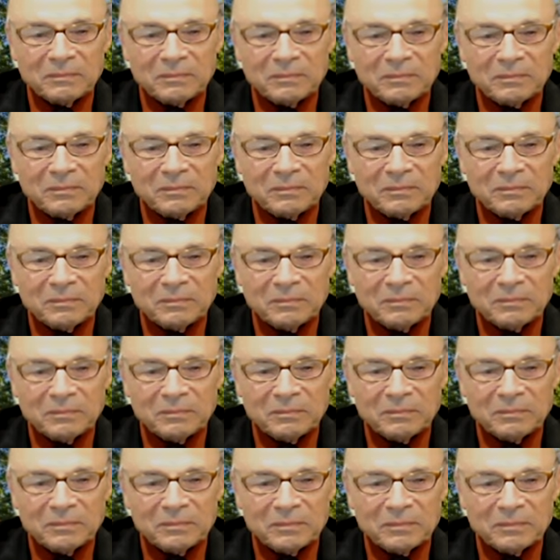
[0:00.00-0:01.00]

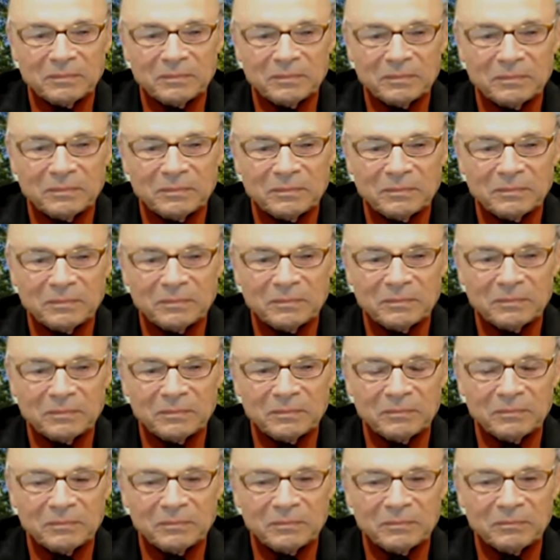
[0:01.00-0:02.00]

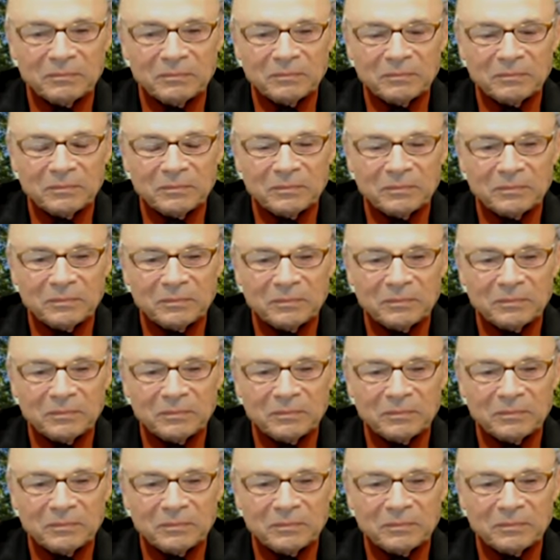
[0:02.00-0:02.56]
The person shown says nothing.